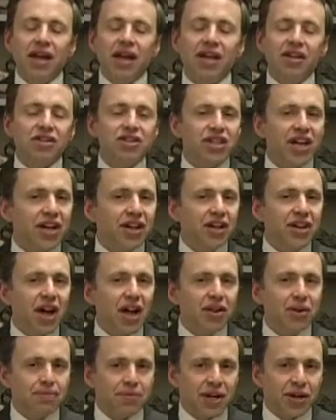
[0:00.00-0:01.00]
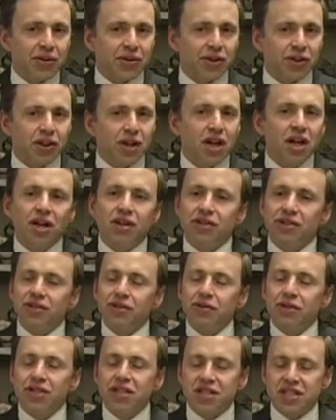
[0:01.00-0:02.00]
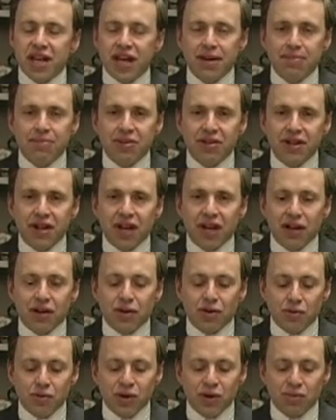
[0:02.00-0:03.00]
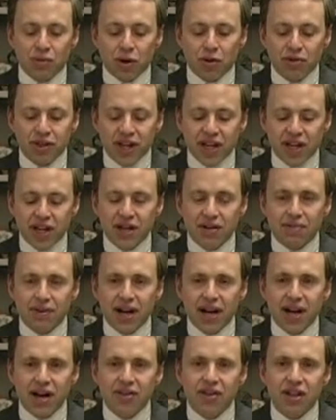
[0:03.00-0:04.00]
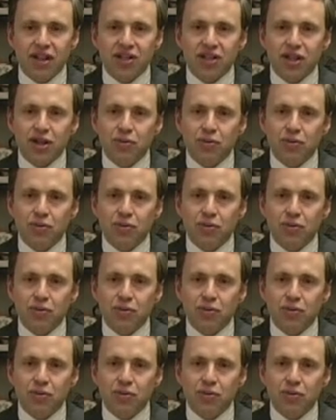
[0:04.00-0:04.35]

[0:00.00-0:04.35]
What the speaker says: Here's yet another mineral. We do the same thing. We rotate it around until